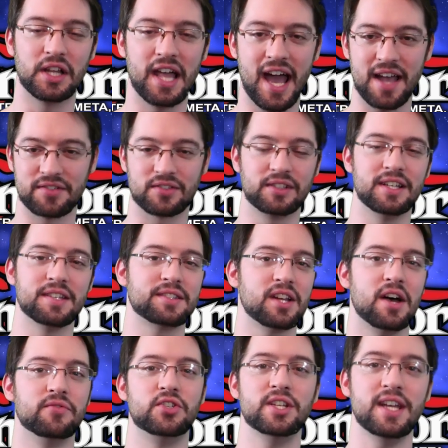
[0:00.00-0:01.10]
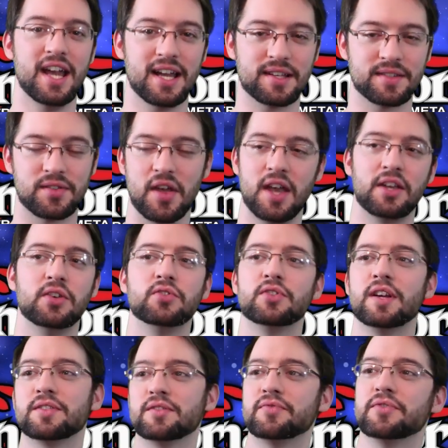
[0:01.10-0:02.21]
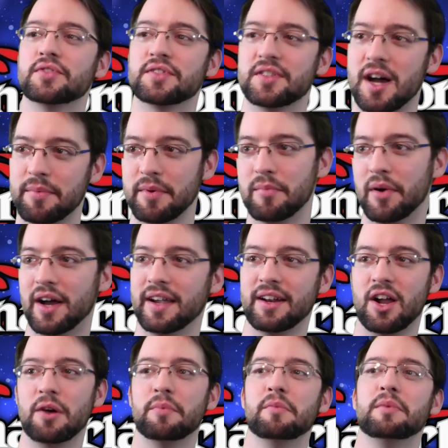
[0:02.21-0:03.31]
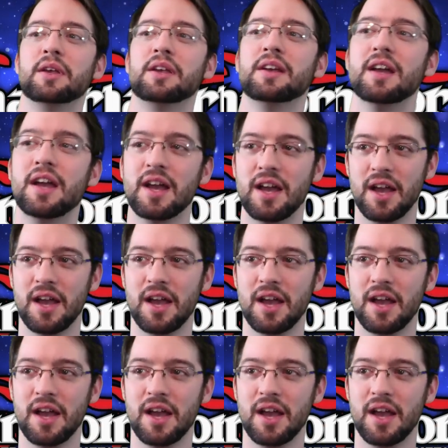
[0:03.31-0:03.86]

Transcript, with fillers: the last list of G X. Thank you, Jason, for stopping by and helping me